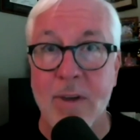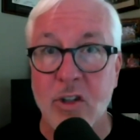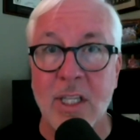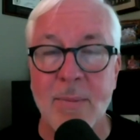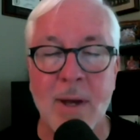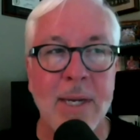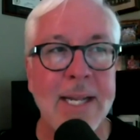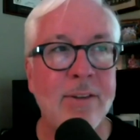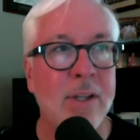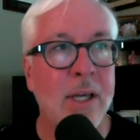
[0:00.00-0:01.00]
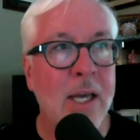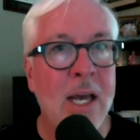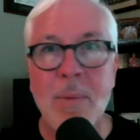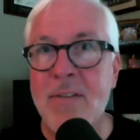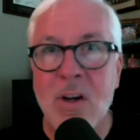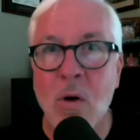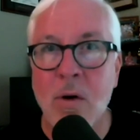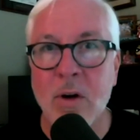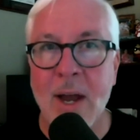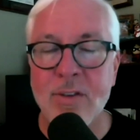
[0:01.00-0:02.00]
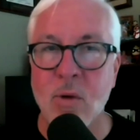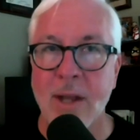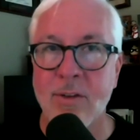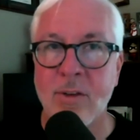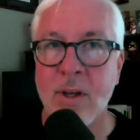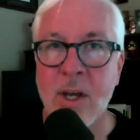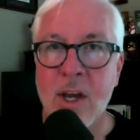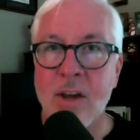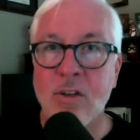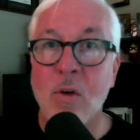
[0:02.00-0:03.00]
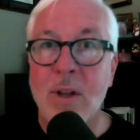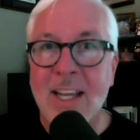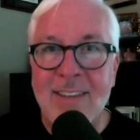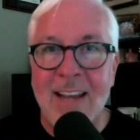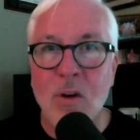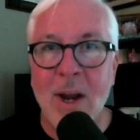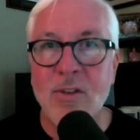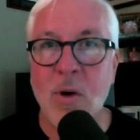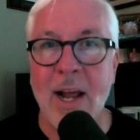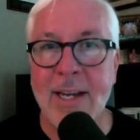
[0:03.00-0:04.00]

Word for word: efficiently about meetings, but even going to restaurants so, like, take the restaurant mm.